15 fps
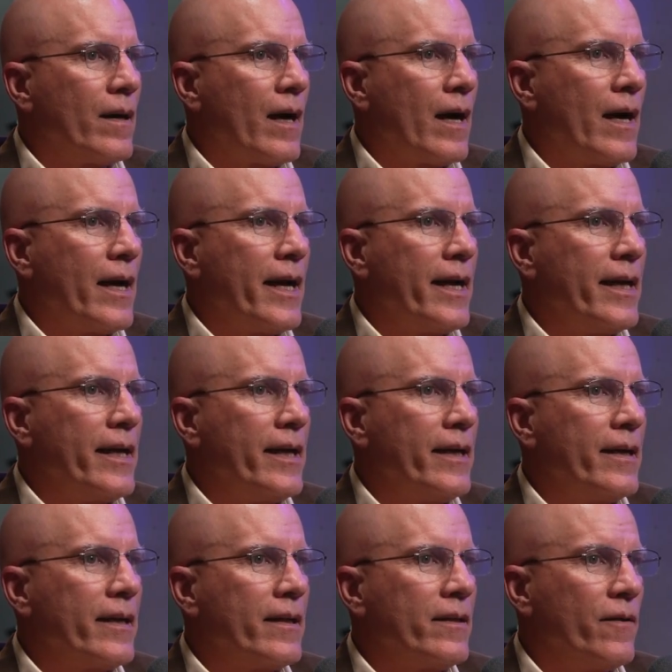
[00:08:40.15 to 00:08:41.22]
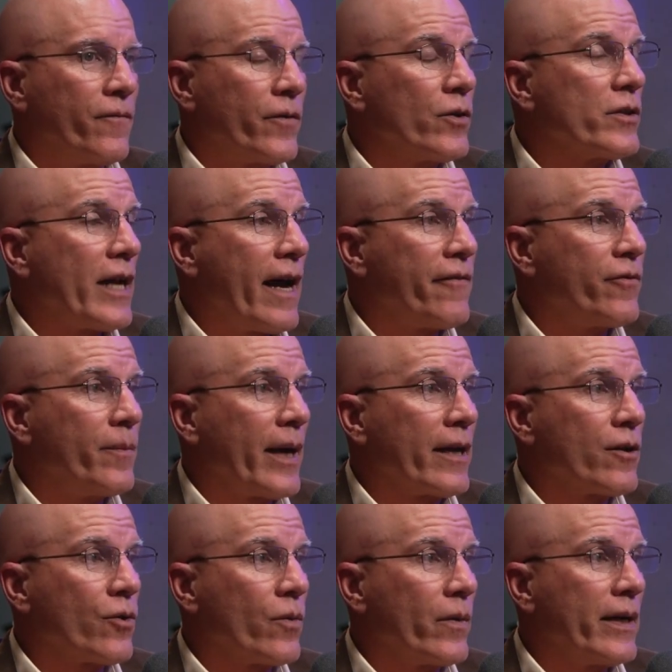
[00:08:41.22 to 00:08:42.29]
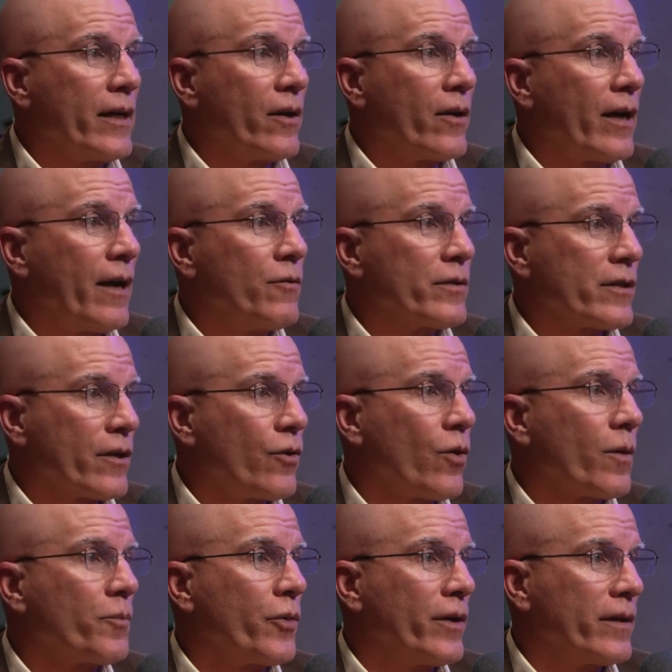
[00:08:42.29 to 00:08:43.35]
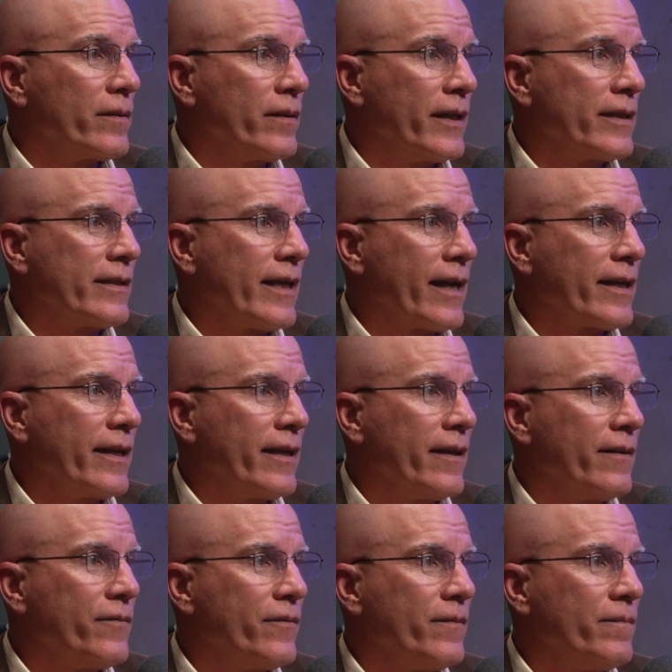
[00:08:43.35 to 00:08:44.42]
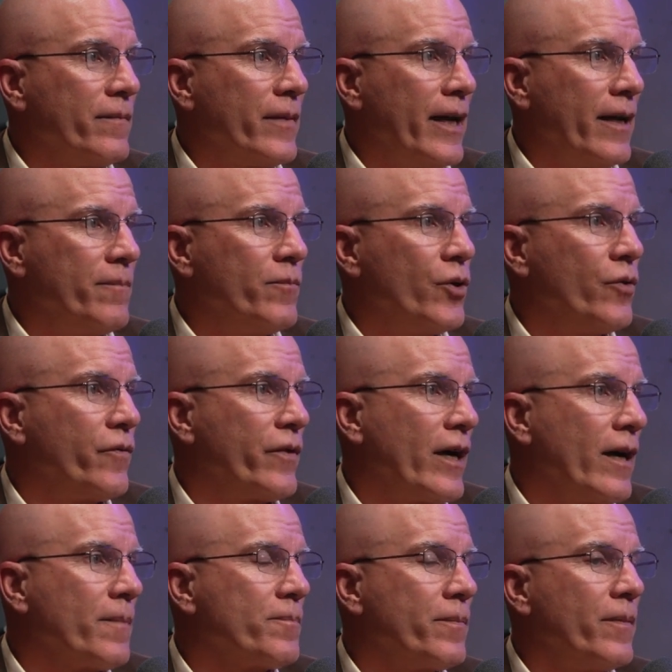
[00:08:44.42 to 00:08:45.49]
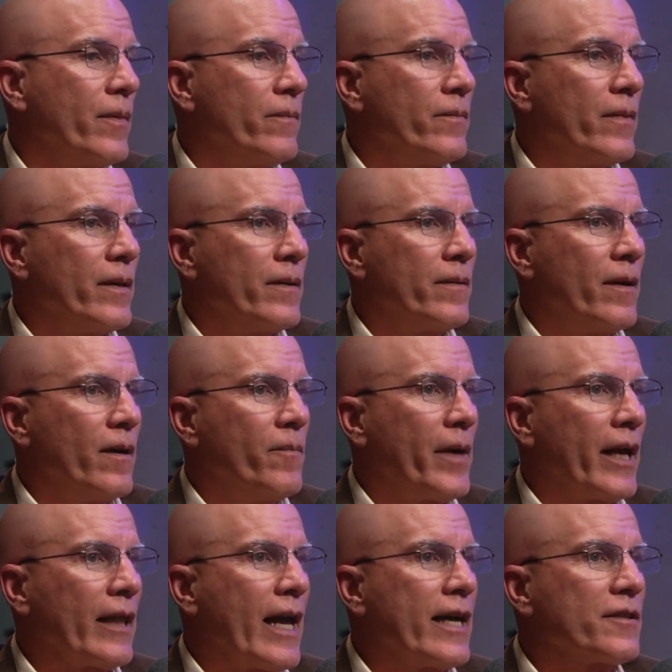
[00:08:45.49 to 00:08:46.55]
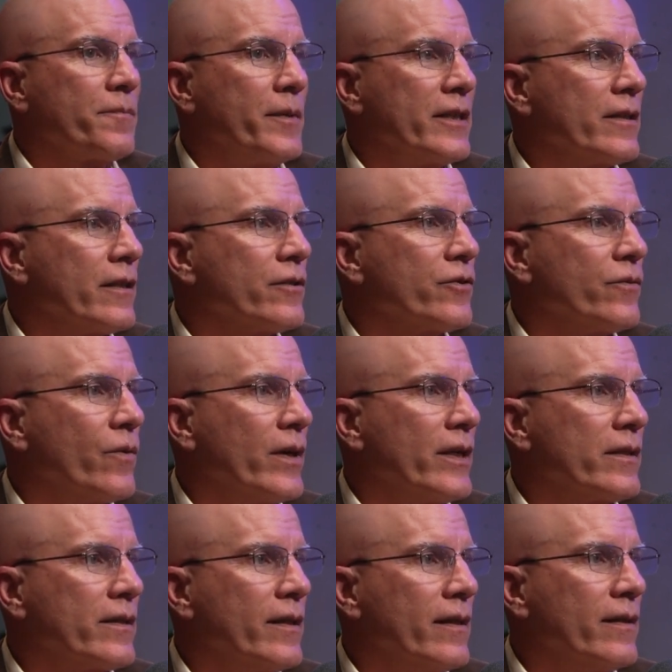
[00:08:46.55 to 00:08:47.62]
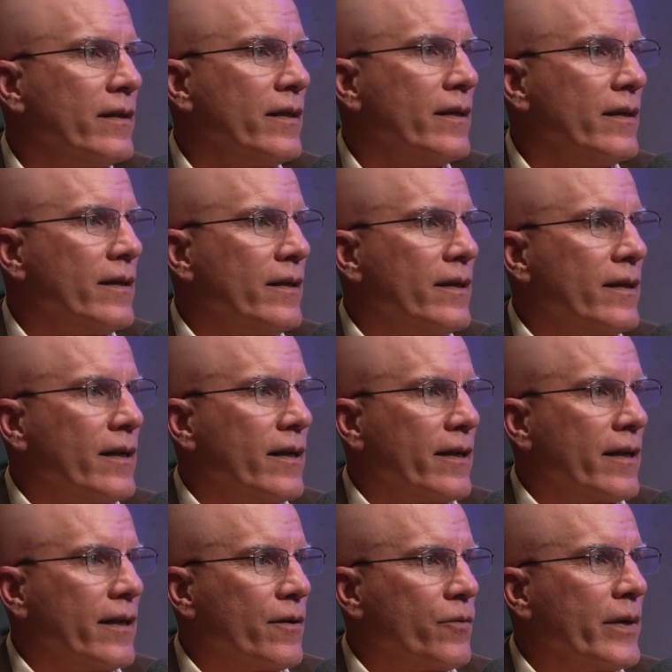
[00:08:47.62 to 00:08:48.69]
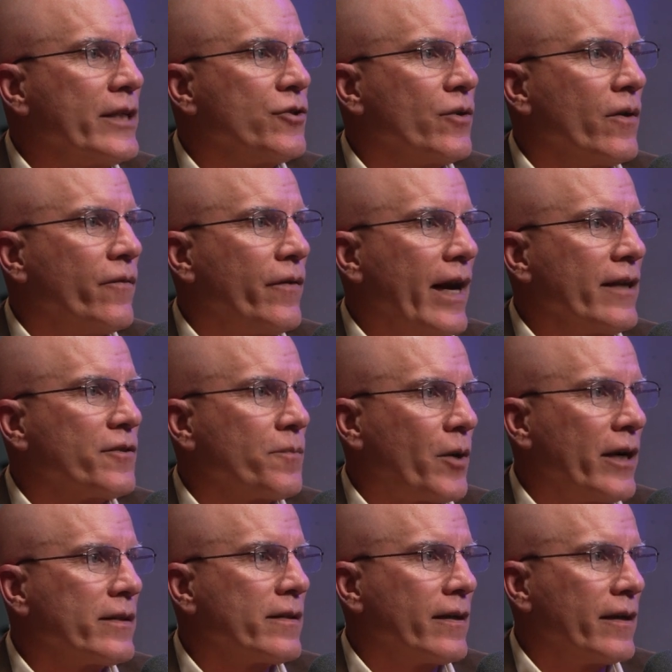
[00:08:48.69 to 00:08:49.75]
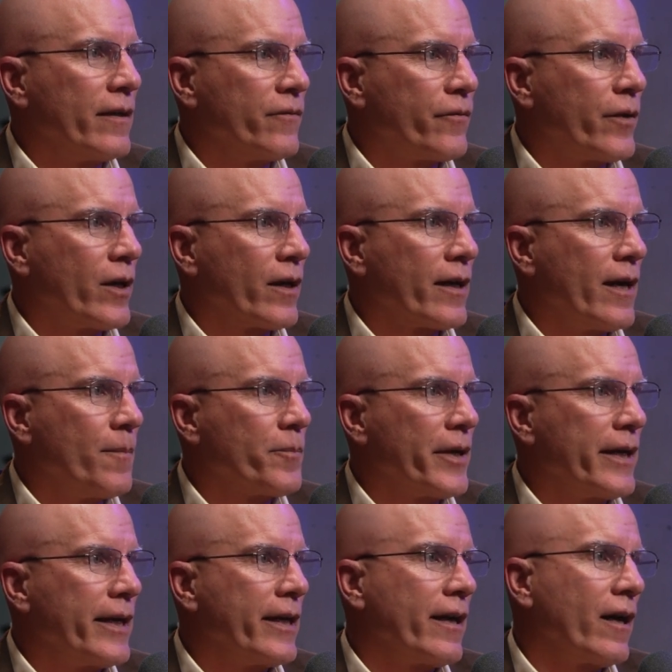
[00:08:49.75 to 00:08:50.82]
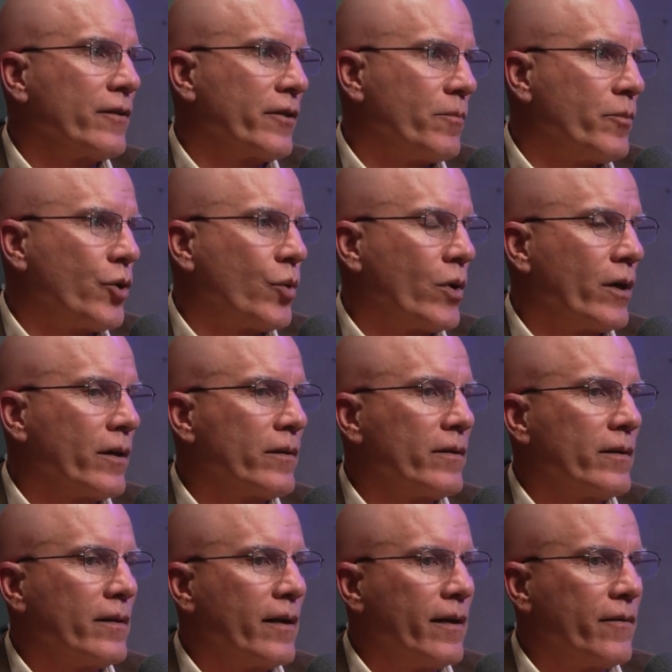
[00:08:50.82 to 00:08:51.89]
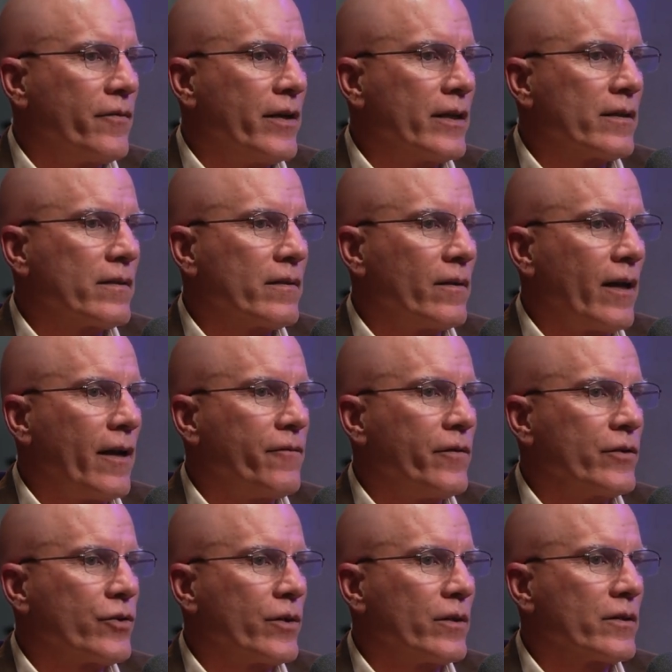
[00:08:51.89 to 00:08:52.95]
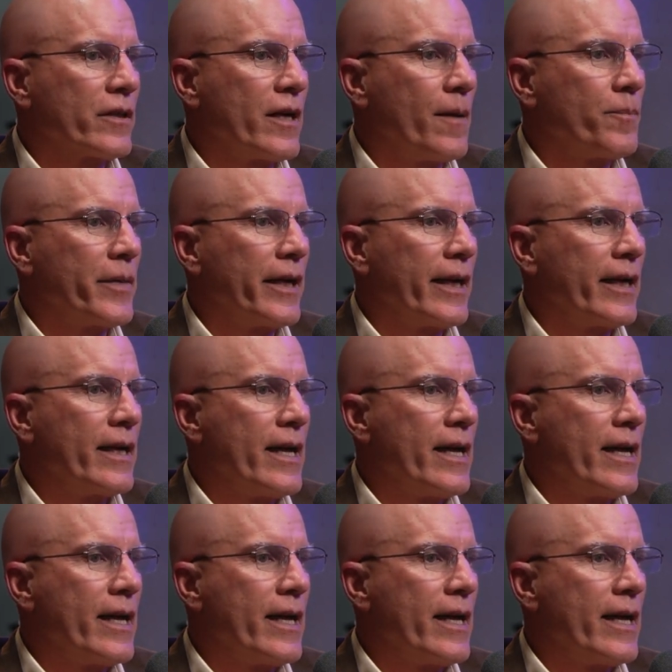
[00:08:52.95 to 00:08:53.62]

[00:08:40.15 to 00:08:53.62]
The first half of my career, I was a corporate executive and moved up. My last position was a regional vice president for a company and on the board of this life insurance company.